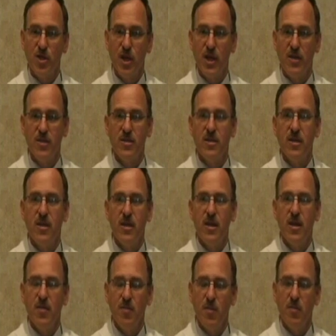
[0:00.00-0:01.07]
or chest,
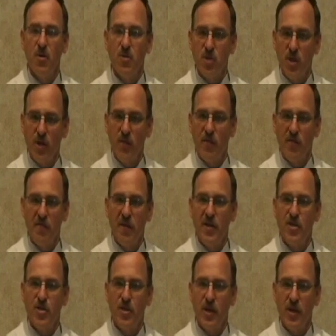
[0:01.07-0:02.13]
but mostly on the
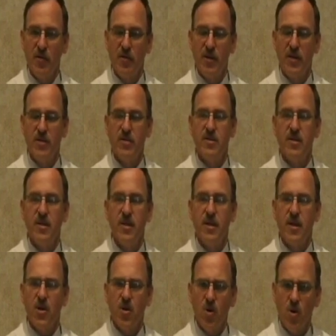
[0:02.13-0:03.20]
facial areas,
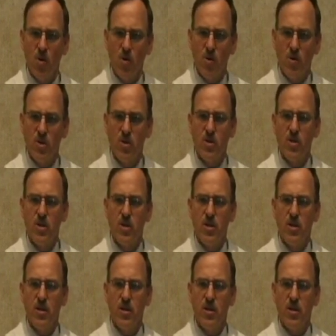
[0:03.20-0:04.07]
occurs